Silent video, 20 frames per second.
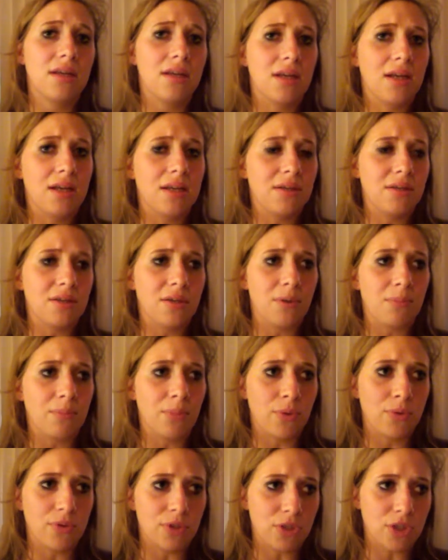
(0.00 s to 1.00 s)
And
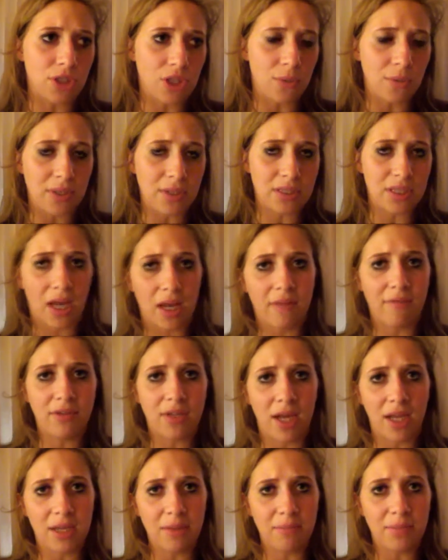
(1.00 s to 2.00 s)
Boots is showing sign of
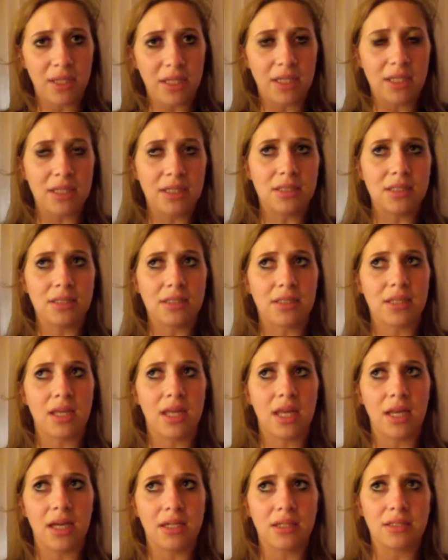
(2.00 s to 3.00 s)
diabetes
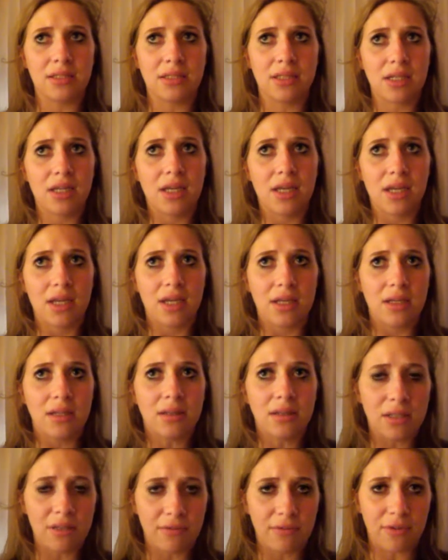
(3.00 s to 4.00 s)
and
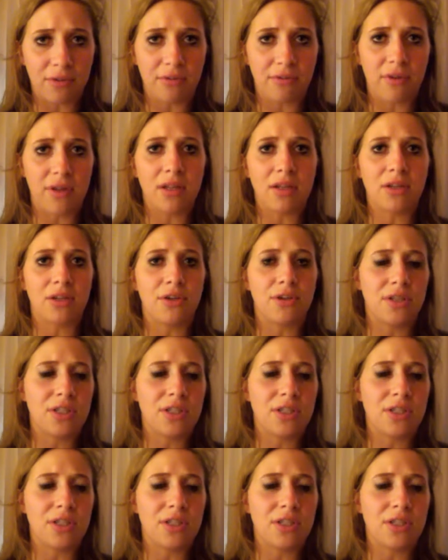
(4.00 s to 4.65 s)
liver failure.